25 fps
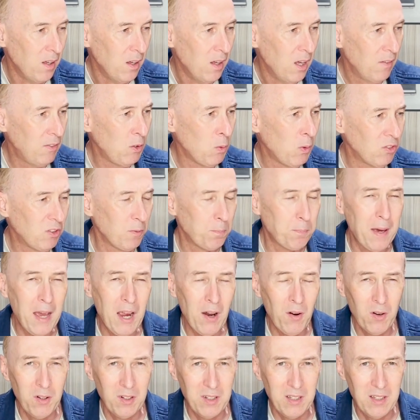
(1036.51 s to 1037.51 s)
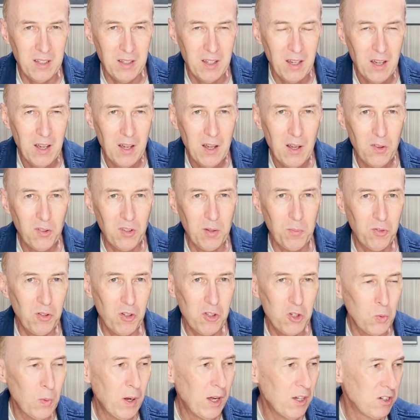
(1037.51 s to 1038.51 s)
If you want to parody some
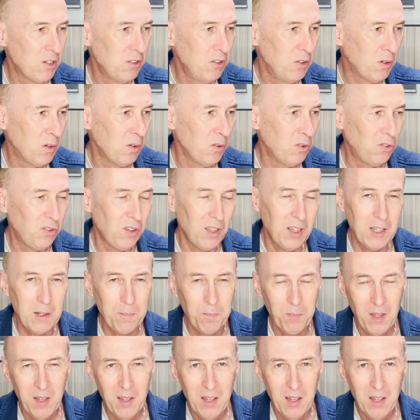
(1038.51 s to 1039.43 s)
situation, you could say